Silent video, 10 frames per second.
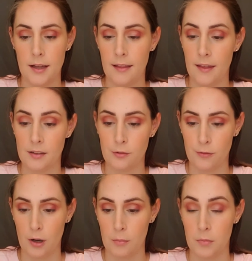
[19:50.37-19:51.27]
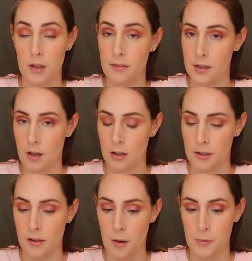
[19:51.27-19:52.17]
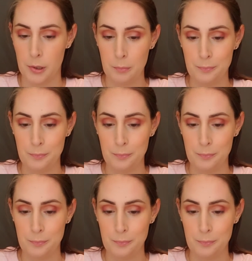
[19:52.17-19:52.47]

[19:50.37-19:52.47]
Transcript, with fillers: And that's from the Dalai Lama.